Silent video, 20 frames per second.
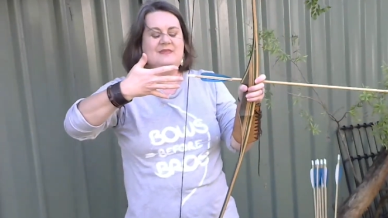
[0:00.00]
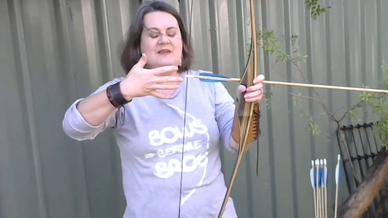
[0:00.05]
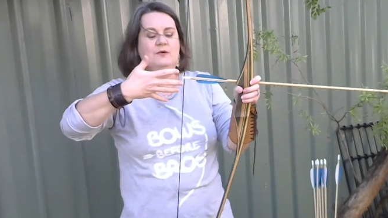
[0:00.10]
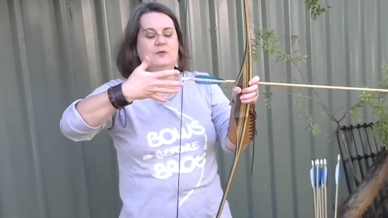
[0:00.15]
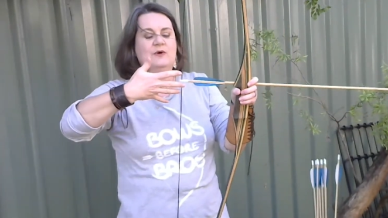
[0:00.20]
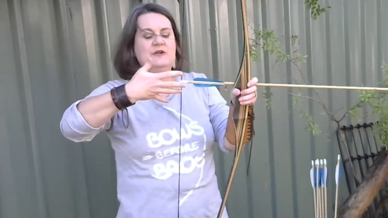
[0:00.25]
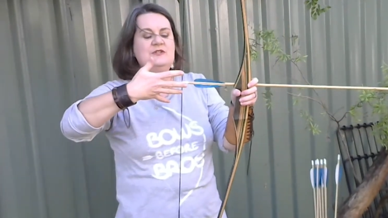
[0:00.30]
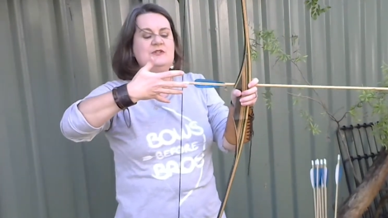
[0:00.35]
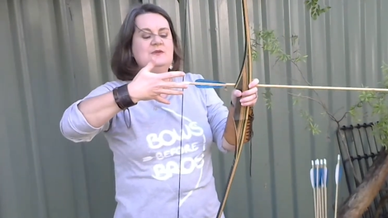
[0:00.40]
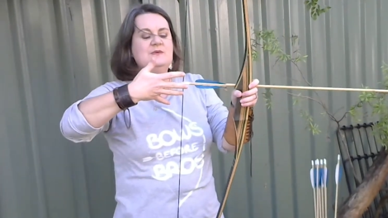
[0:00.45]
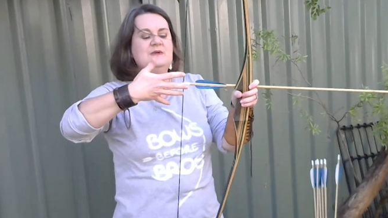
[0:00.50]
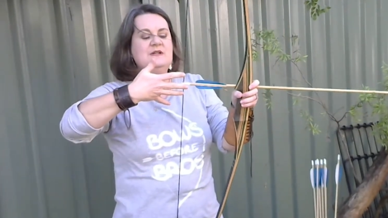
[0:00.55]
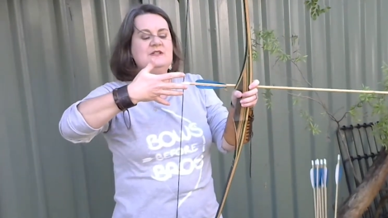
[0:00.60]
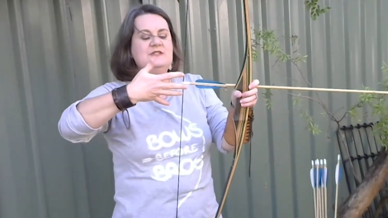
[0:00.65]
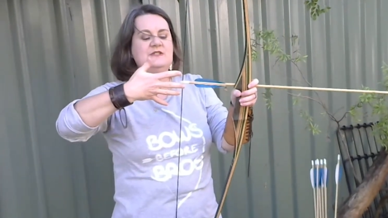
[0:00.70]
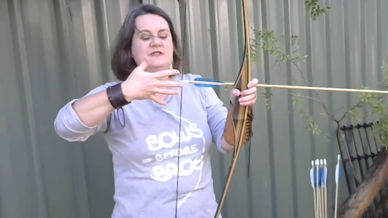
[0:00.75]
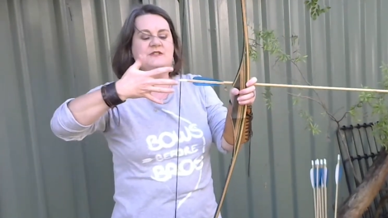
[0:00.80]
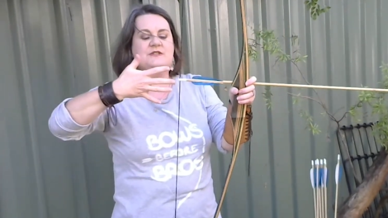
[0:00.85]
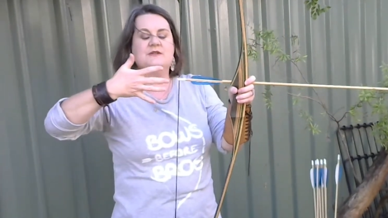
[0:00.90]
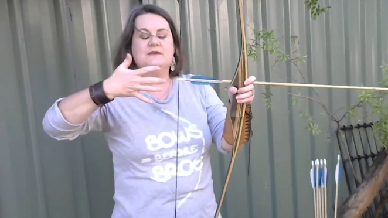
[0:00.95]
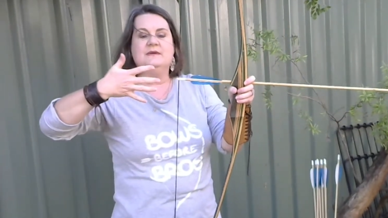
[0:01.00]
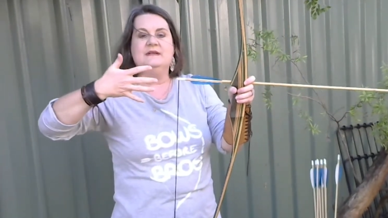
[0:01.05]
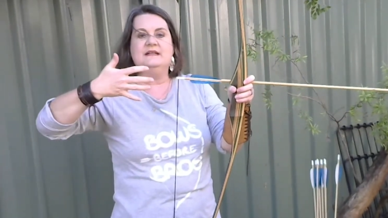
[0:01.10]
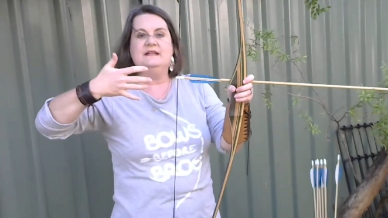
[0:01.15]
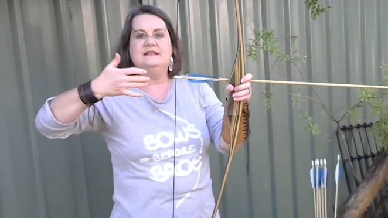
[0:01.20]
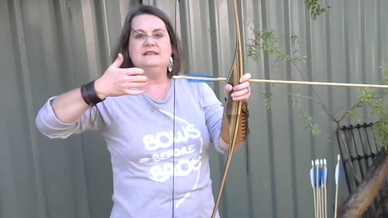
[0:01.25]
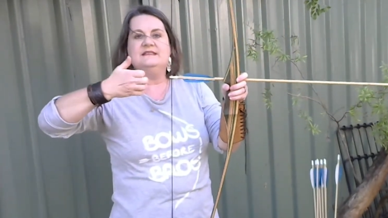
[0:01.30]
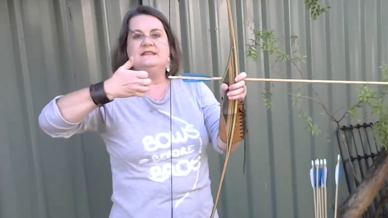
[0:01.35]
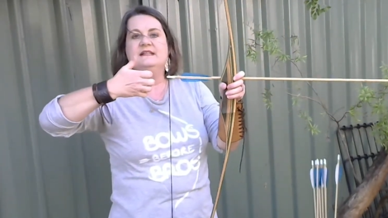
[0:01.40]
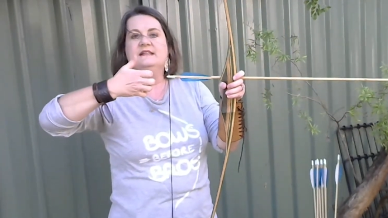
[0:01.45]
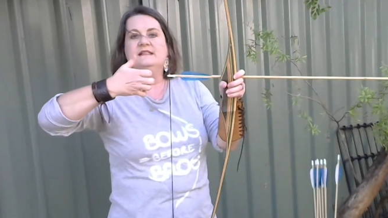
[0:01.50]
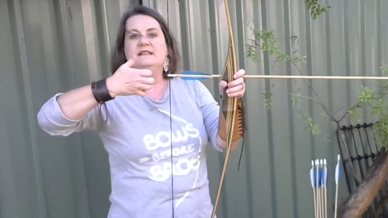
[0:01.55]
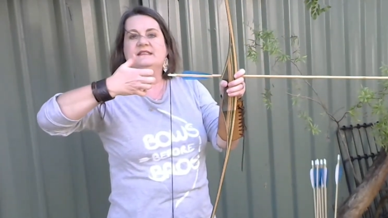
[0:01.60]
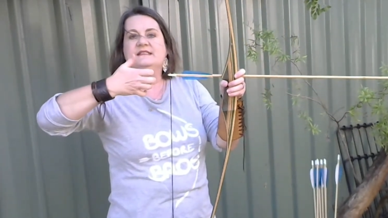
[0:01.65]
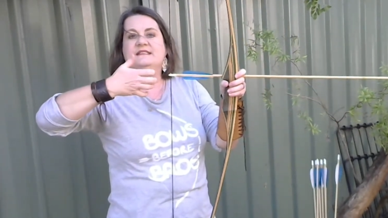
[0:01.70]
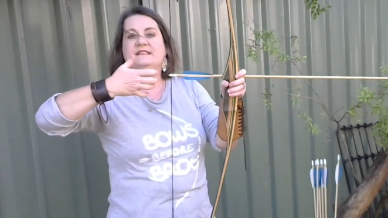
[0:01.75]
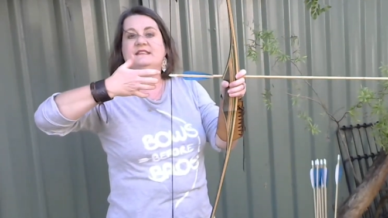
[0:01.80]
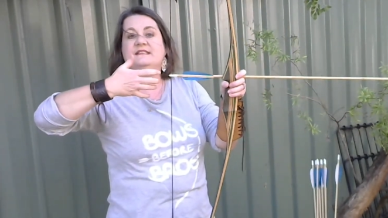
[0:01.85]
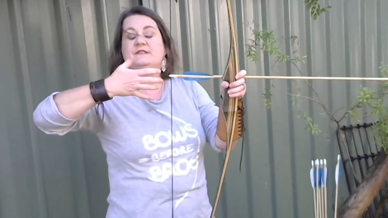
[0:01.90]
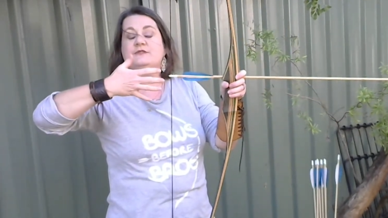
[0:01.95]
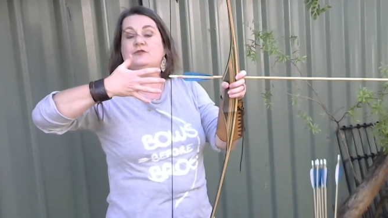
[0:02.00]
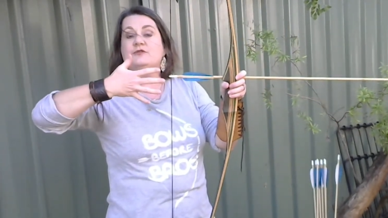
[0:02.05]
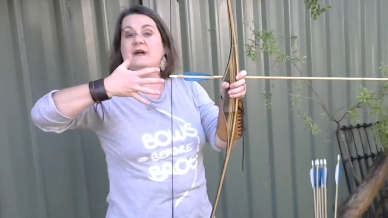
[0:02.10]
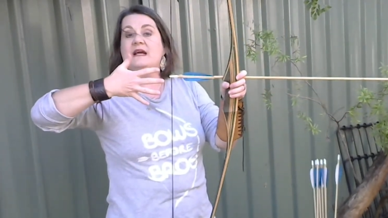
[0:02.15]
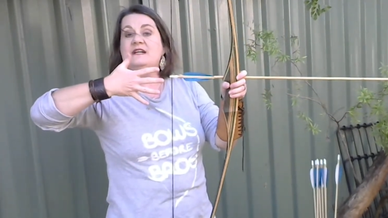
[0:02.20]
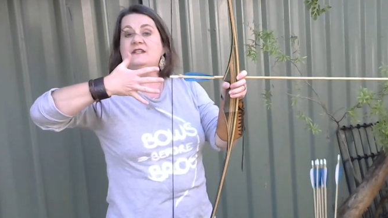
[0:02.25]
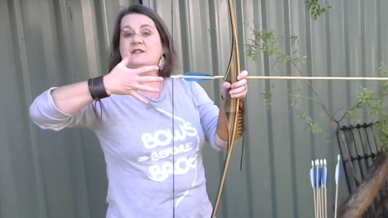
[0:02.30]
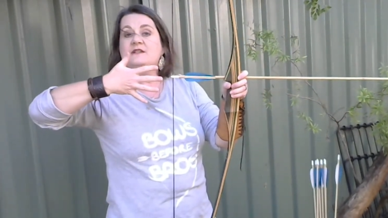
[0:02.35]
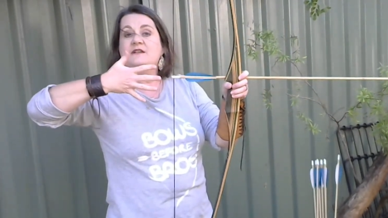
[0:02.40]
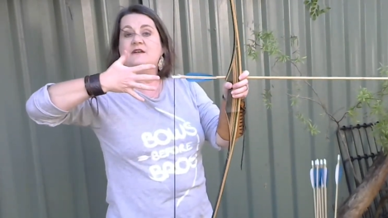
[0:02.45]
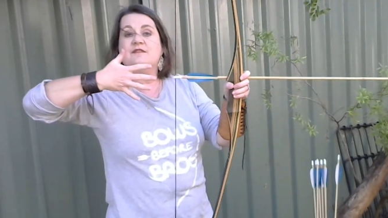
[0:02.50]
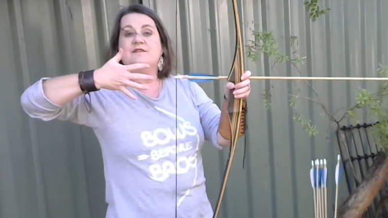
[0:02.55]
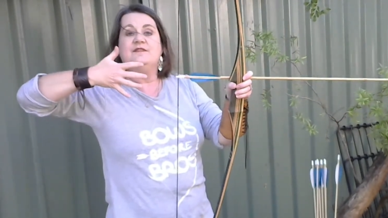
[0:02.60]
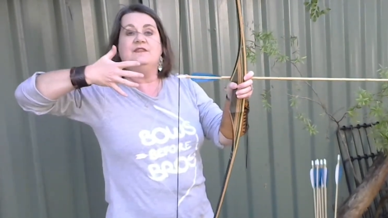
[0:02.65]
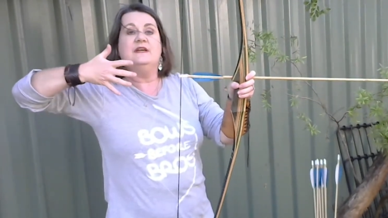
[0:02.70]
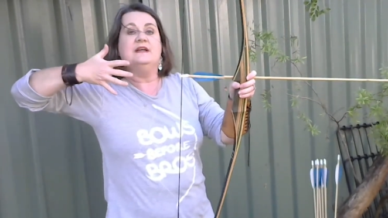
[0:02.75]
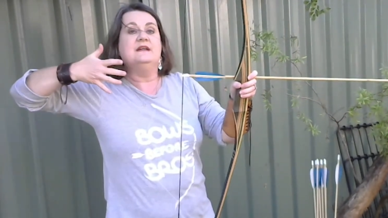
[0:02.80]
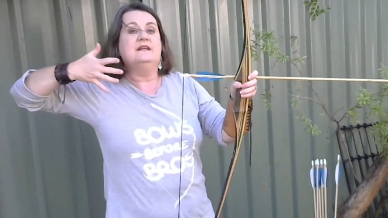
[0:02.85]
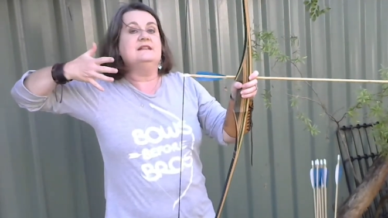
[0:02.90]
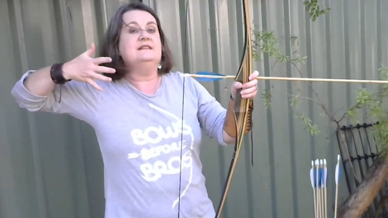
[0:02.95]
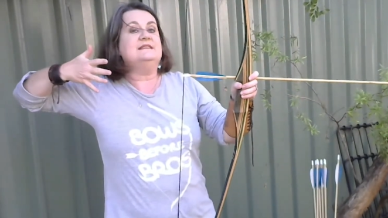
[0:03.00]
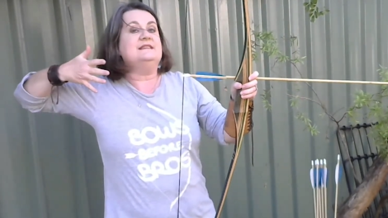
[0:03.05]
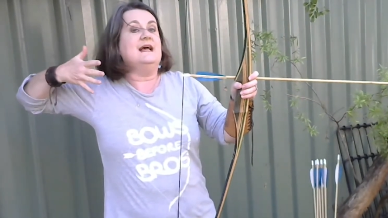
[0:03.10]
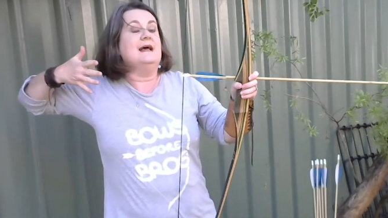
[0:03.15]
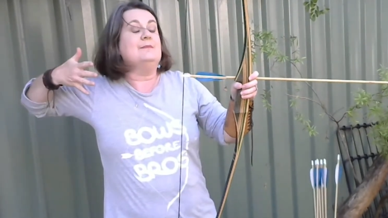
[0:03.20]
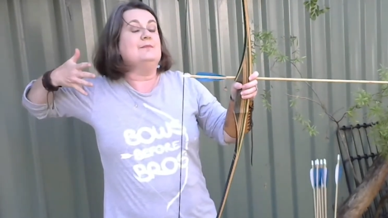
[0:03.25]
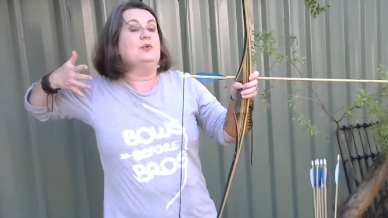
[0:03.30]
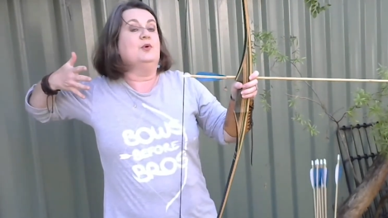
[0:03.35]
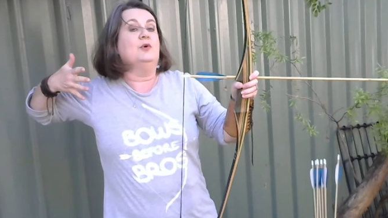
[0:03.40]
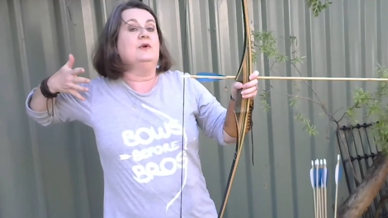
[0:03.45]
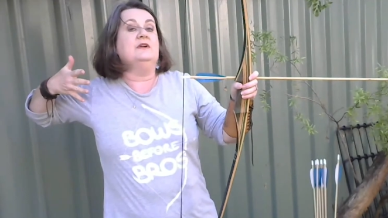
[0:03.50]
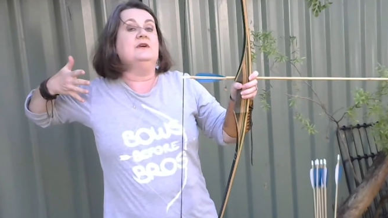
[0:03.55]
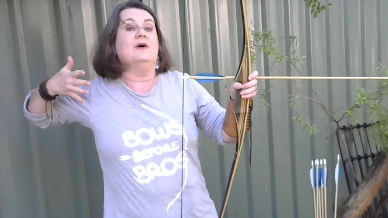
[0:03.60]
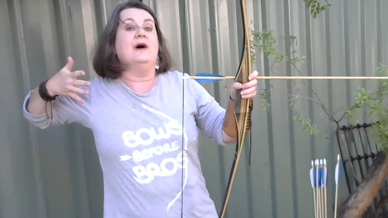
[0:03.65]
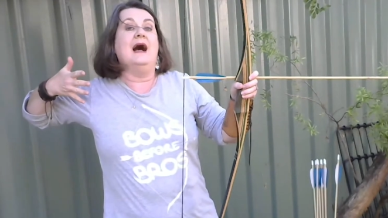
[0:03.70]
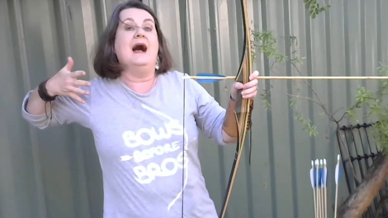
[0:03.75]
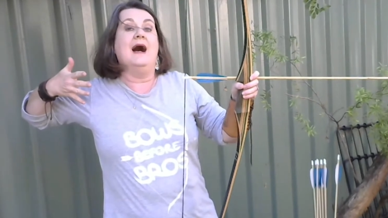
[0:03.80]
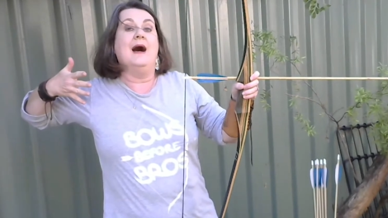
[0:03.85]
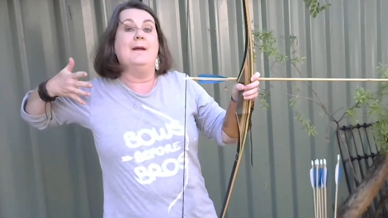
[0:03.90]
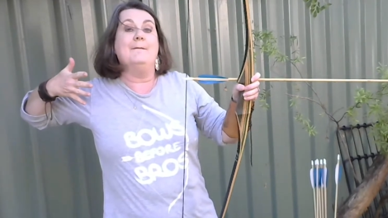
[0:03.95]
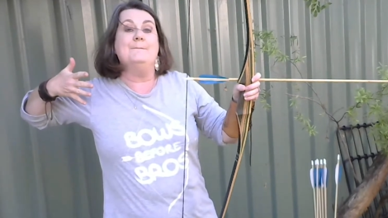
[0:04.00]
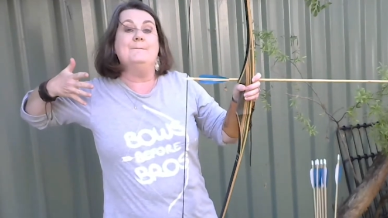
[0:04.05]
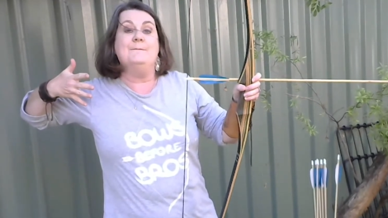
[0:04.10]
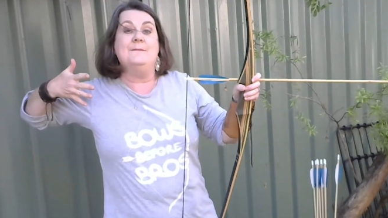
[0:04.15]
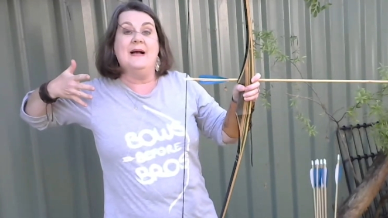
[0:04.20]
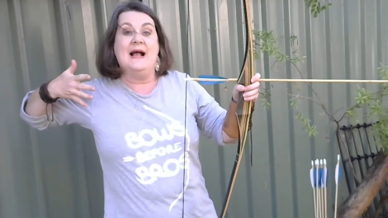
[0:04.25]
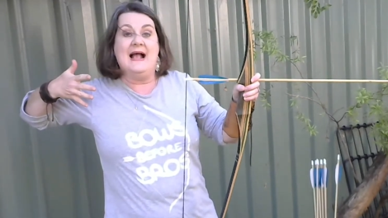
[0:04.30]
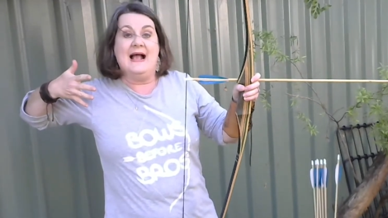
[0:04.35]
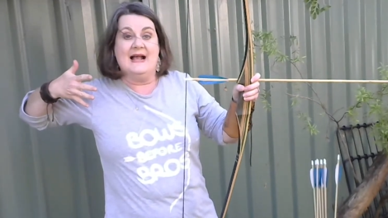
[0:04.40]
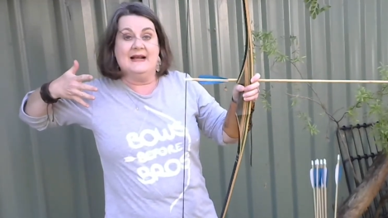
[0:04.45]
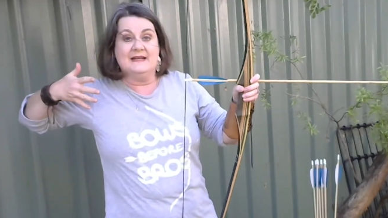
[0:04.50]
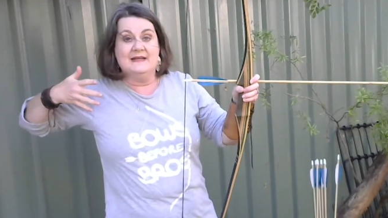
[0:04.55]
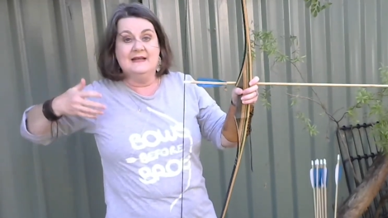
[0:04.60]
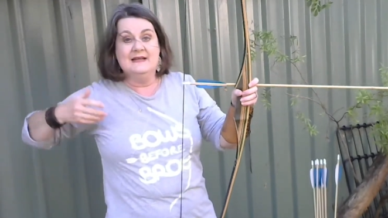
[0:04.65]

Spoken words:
what you want to do is straighten your fingers and pull your arm back.